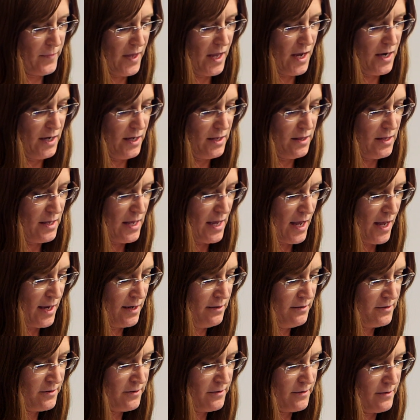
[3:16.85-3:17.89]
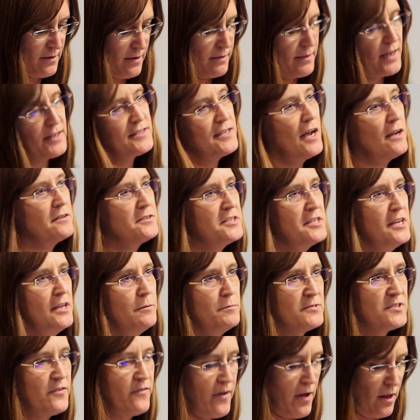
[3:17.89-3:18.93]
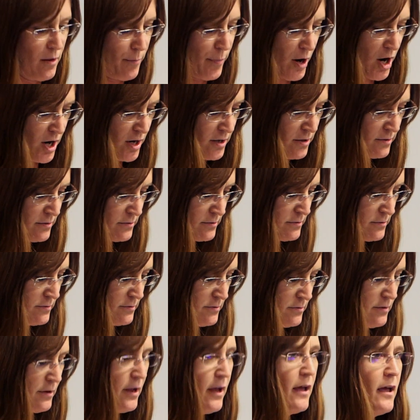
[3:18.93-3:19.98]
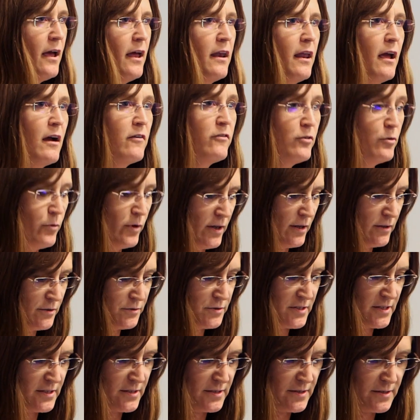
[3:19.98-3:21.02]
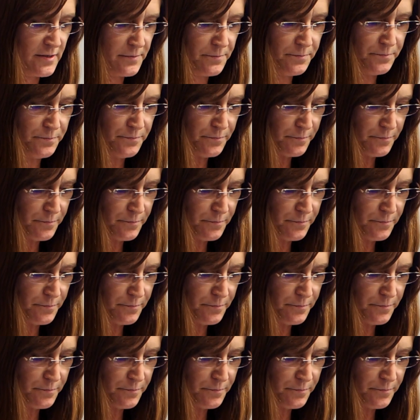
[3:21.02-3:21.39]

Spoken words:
And in the end, that's how teams fall apart and everyone loses.